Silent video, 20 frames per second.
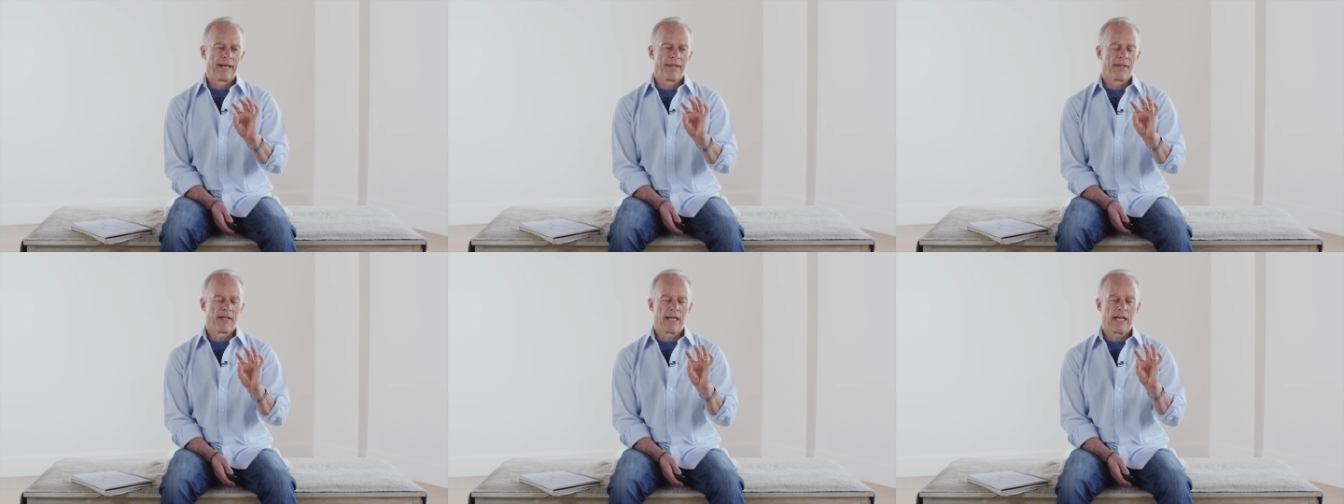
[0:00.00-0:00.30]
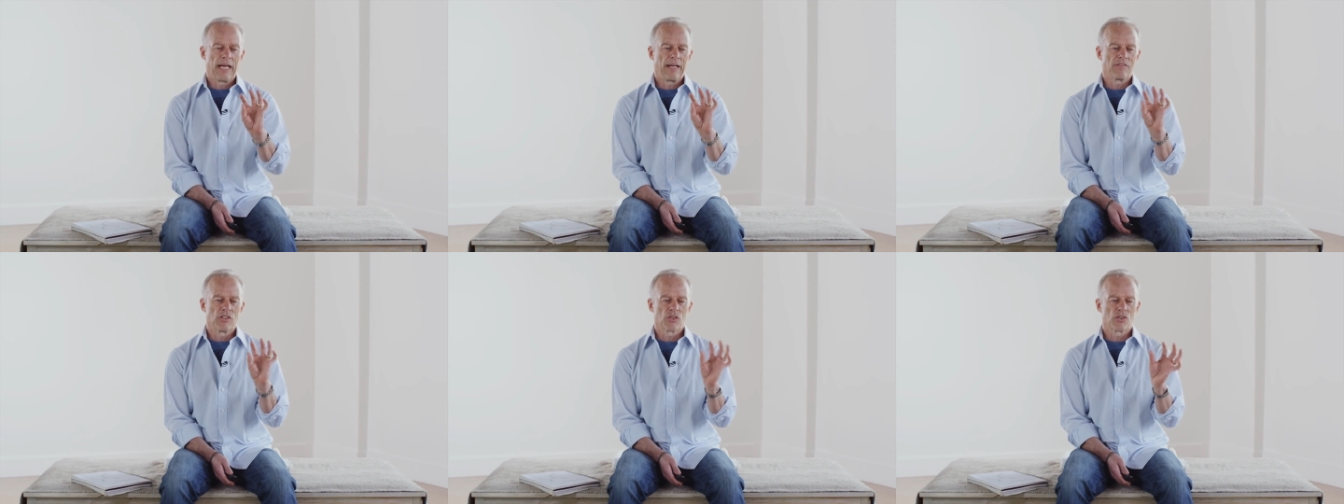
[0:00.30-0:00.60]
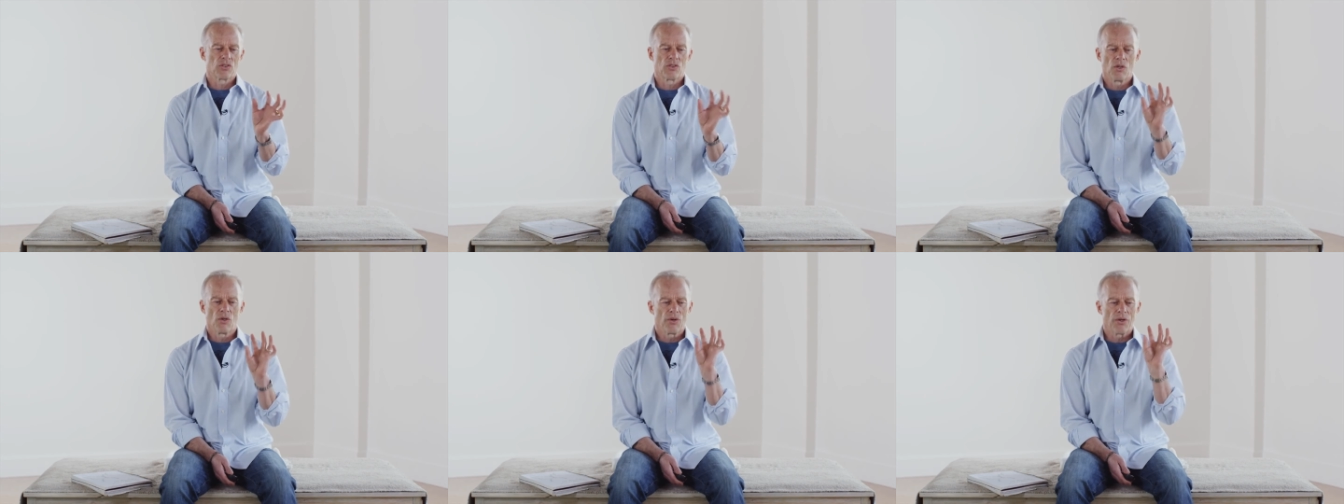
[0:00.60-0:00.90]
I have a
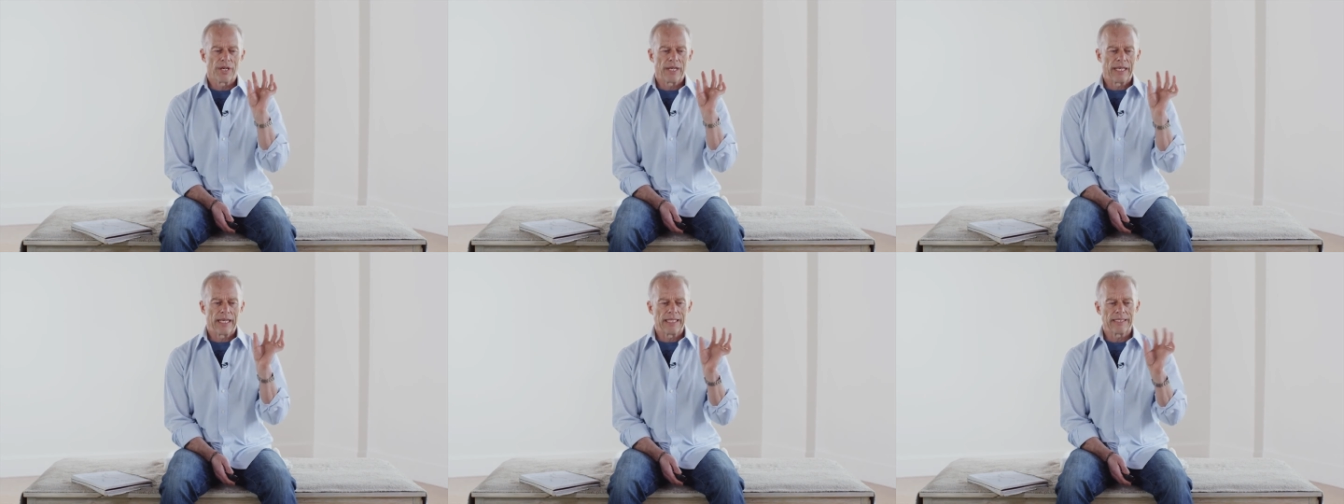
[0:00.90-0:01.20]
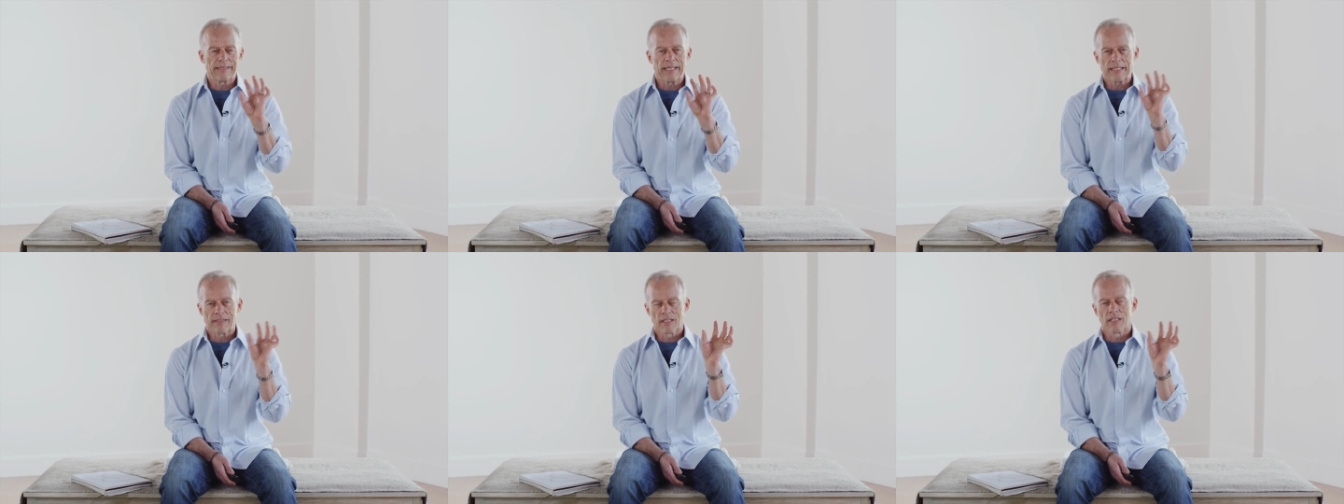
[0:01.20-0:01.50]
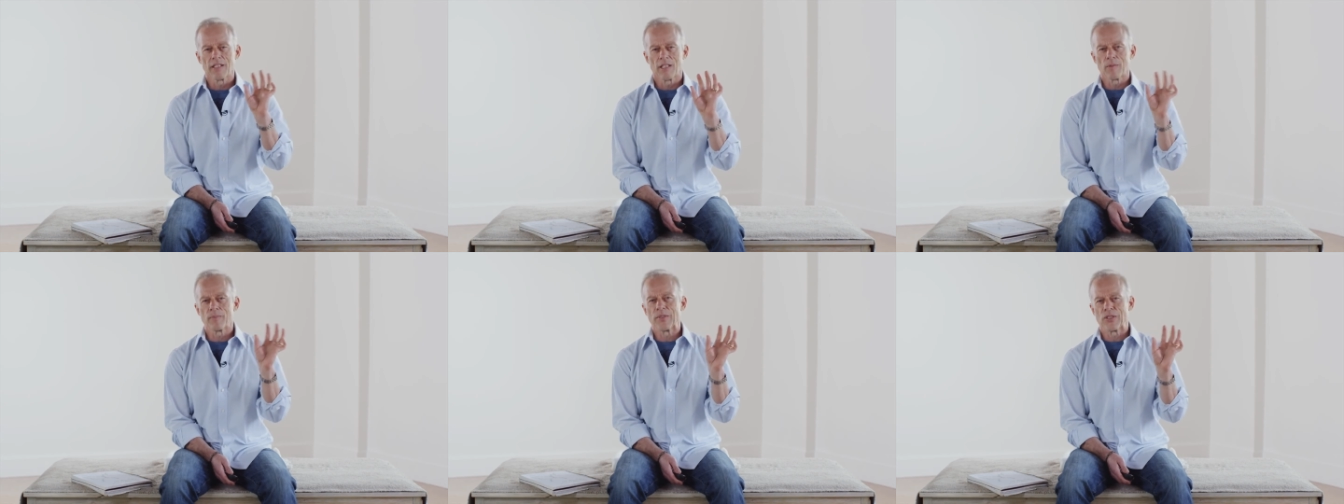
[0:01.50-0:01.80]
story, and it takes a
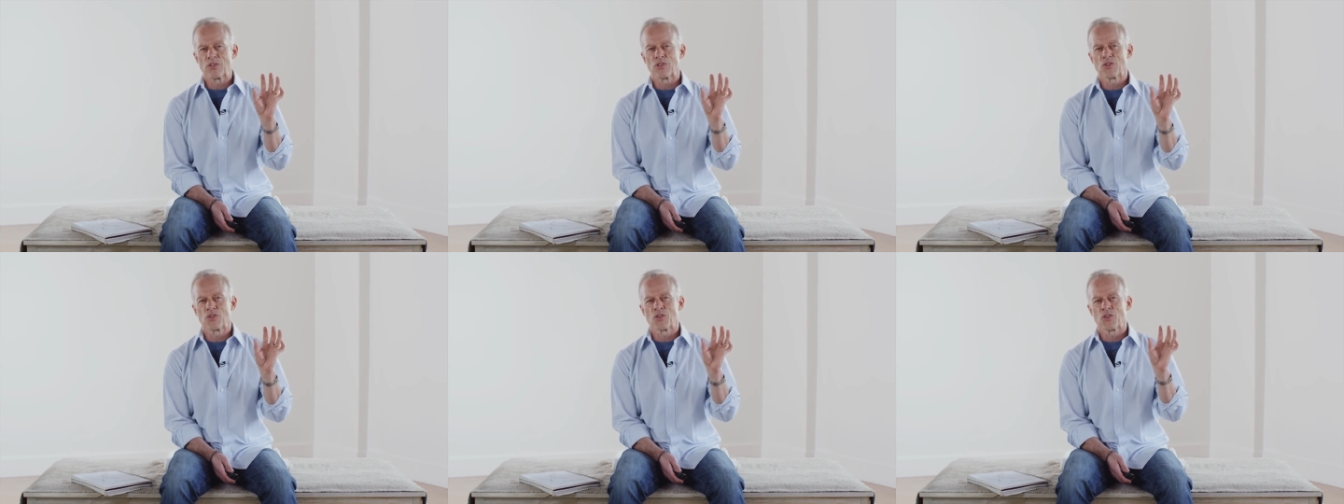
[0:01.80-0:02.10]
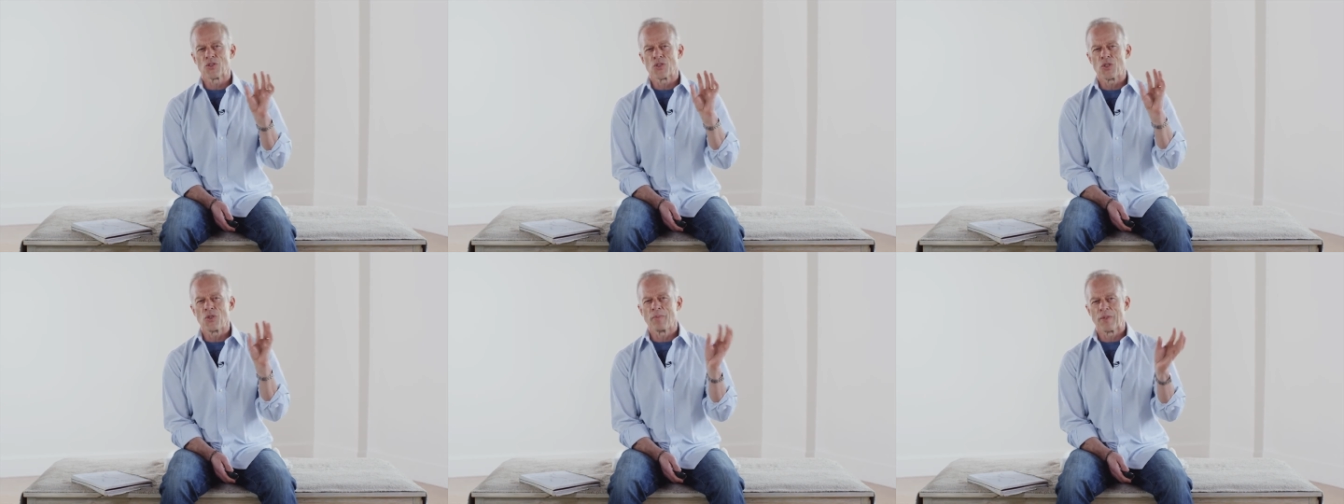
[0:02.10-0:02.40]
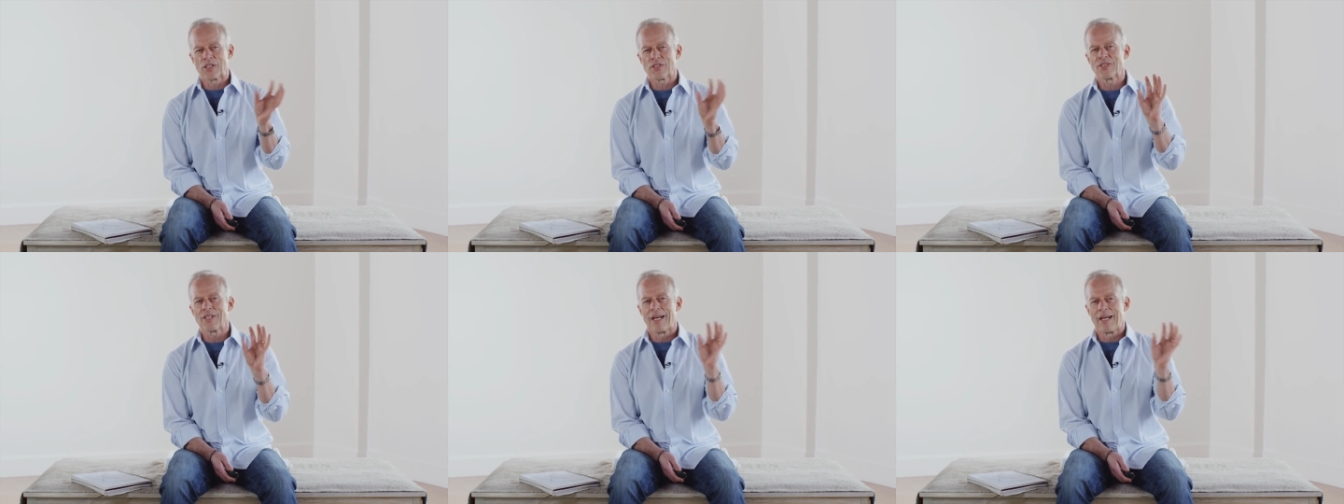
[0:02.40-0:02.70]
little bit too
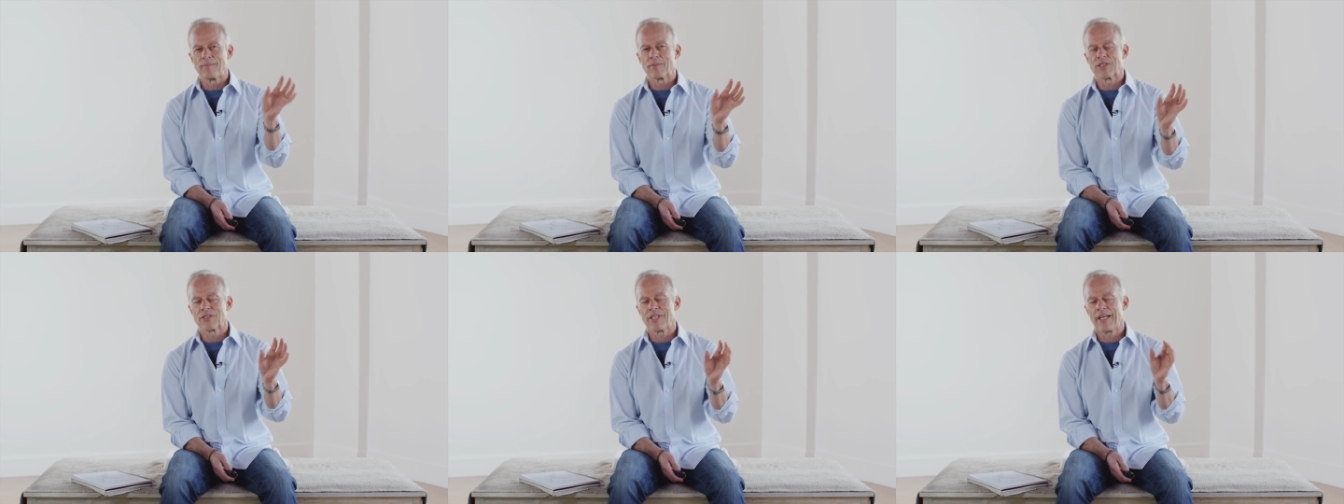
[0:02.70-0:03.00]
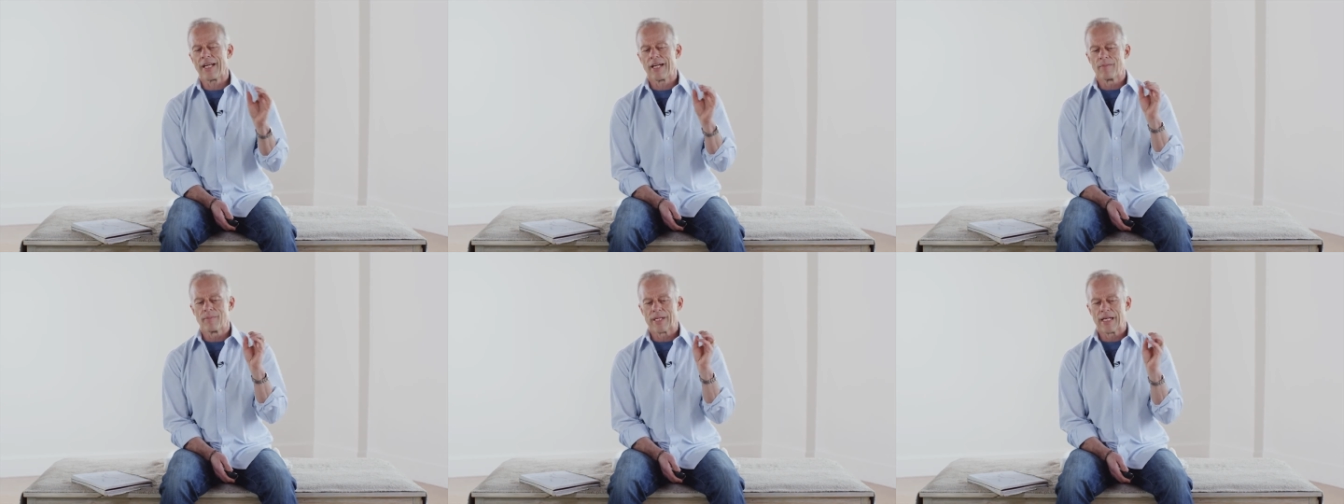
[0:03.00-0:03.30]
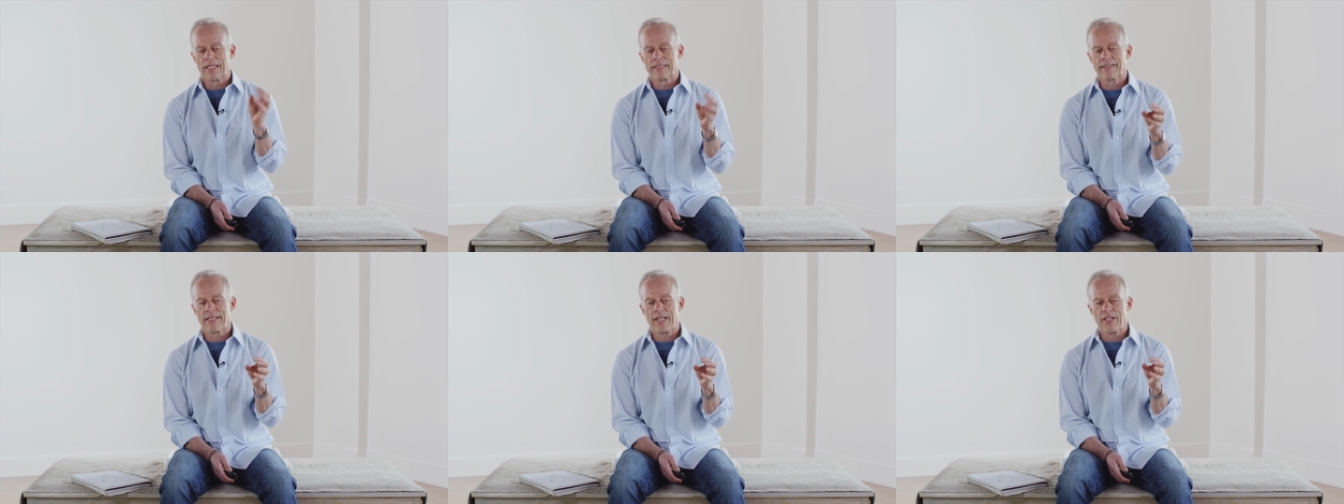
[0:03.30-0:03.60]
much time to tell, but
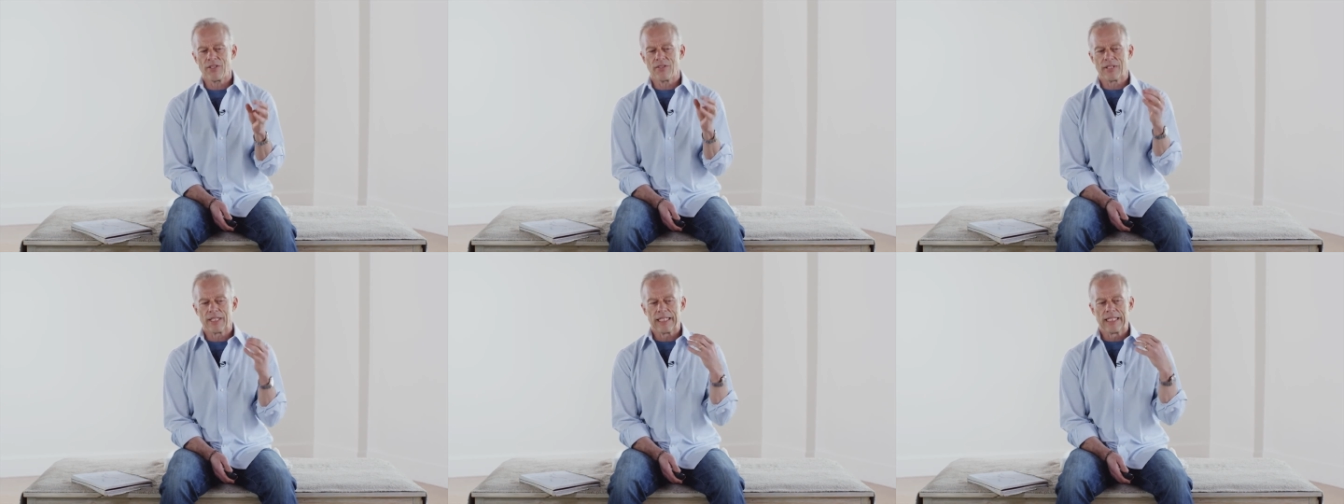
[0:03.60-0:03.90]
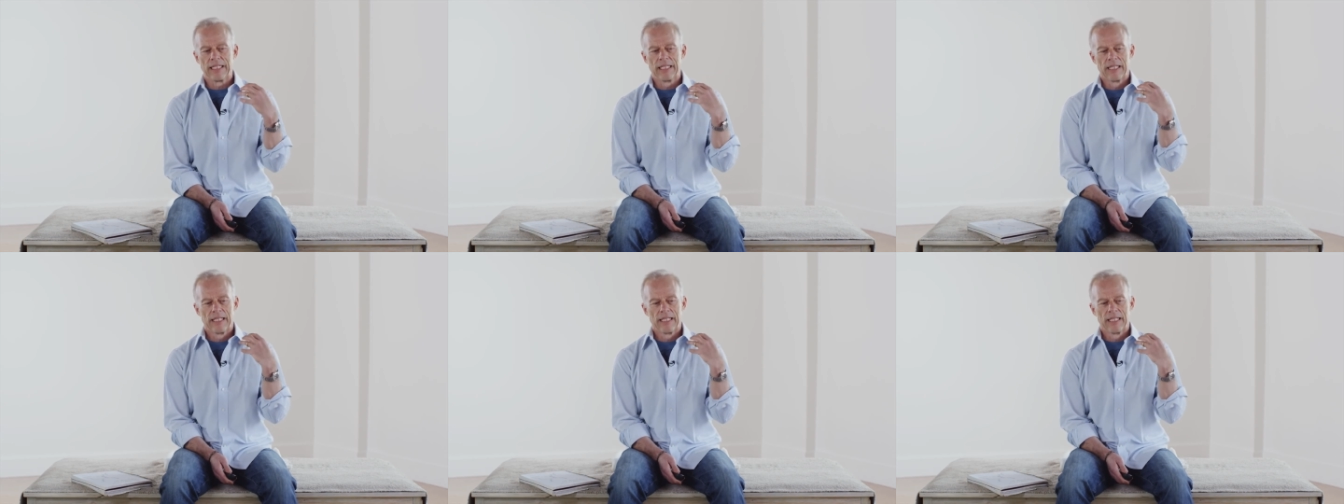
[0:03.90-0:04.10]
I'll tell you that